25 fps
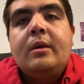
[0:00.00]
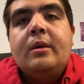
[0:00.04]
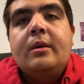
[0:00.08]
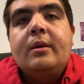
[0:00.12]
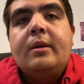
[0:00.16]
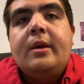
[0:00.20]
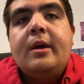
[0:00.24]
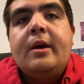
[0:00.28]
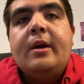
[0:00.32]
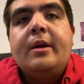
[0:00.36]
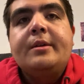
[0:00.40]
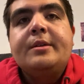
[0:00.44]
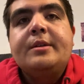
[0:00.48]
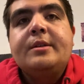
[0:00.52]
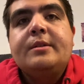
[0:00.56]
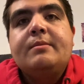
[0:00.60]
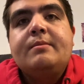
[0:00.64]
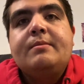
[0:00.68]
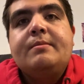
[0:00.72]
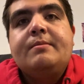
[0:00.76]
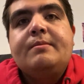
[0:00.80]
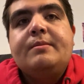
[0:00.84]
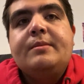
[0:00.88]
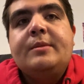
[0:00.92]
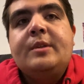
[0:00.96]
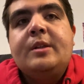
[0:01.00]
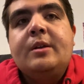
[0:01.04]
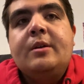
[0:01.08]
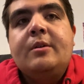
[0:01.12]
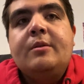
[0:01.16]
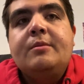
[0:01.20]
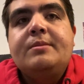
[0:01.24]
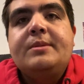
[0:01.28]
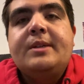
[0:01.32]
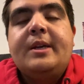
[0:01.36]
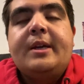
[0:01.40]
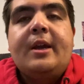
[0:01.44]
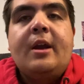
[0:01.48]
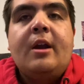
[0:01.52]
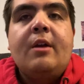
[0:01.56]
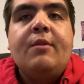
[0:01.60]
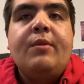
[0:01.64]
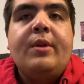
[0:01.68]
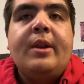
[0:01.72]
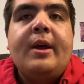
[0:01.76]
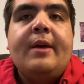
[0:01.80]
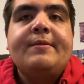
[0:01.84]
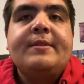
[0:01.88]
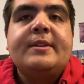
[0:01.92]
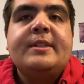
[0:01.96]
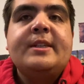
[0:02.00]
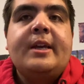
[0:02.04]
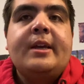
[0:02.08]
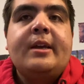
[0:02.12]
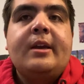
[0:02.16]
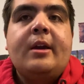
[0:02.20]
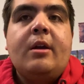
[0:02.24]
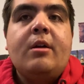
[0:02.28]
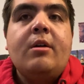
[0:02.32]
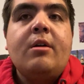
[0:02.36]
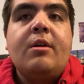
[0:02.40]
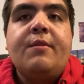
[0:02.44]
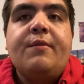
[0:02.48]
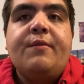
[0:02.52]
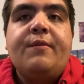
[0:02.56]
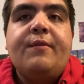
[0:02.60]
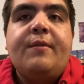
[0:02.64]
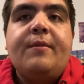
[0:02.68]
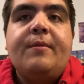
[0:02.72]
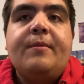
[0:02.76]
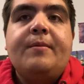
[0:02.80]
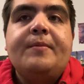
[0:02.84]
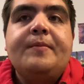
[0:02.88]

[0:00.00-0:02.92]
yeah, just, take care of what I have to take care of.